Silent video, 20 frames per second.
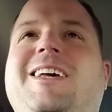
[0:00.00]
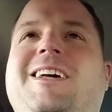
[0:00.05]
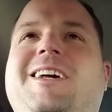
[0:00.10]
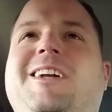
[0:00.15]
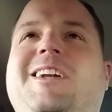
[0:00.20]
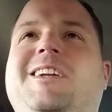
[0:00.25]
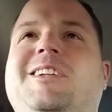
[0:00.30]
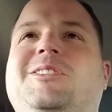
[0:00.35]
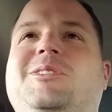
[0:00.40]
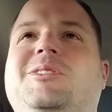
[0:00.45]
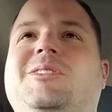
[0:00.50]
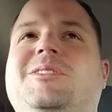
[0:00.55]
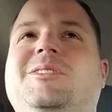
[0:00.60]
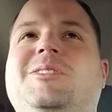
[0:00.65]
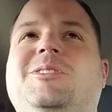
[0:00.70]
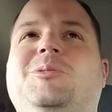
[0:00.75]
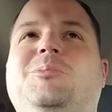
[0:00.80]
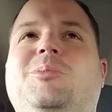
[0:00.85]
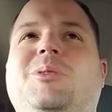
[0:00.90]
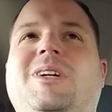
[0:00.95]
And it's,
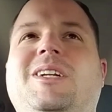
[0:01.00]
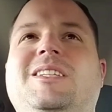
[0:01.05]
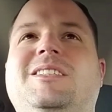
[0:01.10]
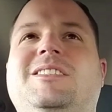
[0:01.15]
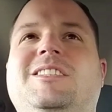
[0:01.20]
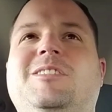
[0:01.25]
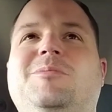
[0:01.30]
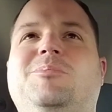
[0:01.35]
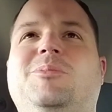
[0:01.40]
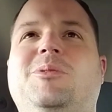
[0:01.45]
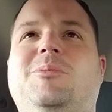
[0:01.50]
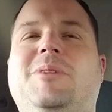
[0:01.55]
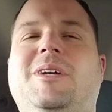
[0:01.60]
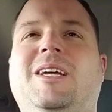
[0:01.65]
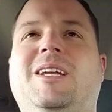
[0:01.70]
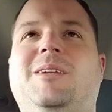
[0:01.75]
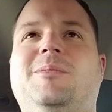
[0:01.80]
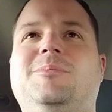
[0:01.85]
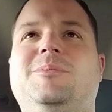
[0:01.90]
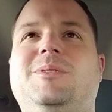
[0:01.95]
it's pretty simple,
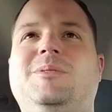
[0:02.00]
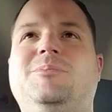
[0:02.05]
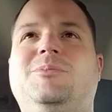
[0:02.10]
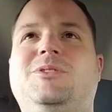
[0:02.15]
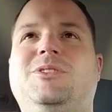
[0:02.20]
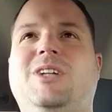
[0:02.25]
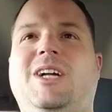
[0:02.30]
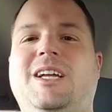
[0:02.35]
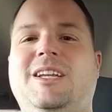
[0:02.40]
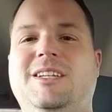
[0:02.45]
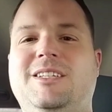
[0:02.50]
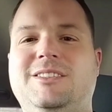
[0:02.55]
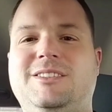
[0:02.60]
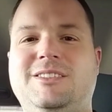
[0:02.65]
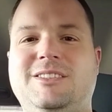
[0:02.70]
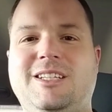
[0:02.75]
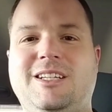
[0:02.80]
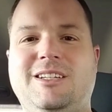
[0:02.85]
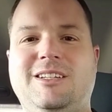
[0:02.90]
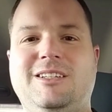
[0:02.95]
man. I'm trying to
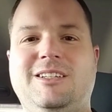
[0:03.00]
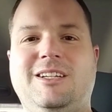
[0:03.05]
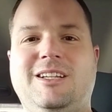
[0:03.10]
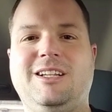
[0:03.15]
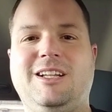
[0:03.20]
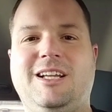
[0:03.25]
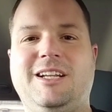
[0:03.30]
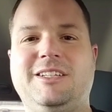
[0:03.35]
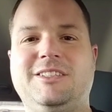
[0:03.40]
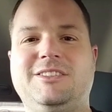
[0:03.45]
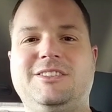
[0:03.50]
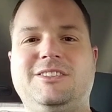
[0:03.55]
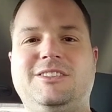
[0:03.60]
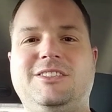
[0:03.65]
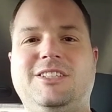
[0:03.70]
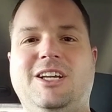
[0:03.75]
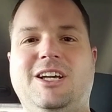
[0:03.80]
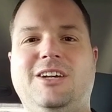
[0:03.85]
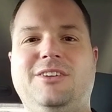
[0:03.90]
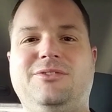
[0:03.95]
sell lot of
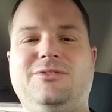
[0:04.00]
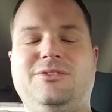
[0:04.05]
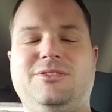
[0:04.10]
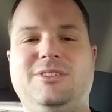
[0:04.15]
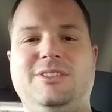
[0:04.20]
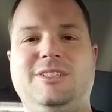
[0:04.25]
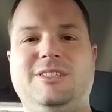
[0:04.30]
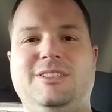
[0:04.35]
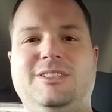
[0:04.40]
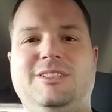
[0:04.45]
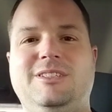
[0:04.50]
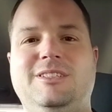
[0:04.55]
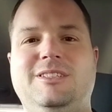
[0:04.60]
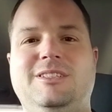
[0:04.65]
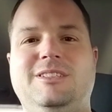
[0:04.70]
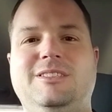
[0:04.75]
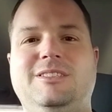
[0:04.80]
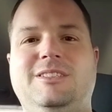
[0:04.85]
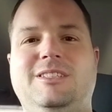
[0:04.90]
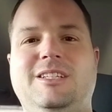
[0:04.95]
stuff
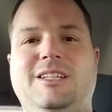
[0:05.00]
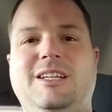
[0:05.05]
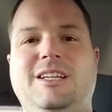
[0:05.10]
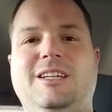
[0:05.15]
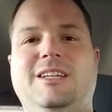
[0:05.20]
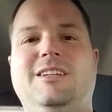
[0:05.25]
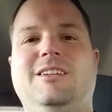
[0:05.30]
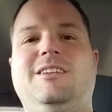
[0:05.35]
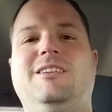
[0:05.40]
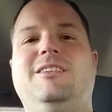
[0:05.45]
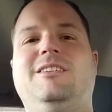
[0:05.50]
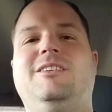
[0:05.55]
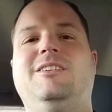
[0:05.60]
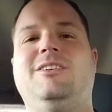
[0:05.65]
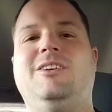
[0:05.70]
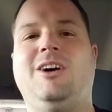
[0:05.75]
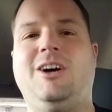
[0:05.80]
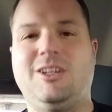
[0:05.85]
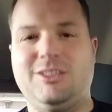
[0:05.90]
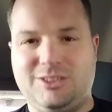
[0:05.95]
to get
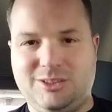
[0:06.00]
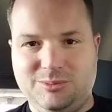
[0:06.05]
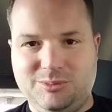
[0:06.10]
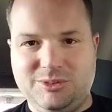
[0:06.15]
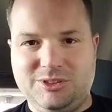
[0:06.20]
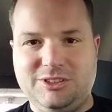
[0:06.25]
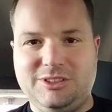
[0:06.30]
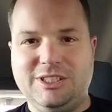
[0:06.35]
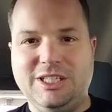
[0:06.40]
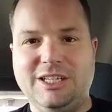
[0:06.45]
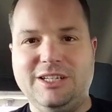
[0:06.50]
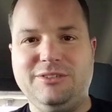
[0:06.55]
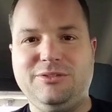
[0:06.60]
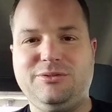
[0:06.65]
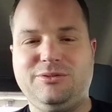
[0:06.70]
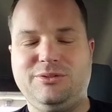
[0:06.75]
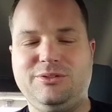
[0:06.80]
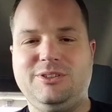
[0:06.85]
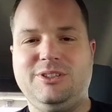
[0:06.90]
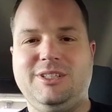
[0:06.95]
awesome
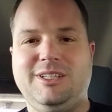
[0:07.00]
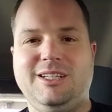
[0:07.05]
stuff.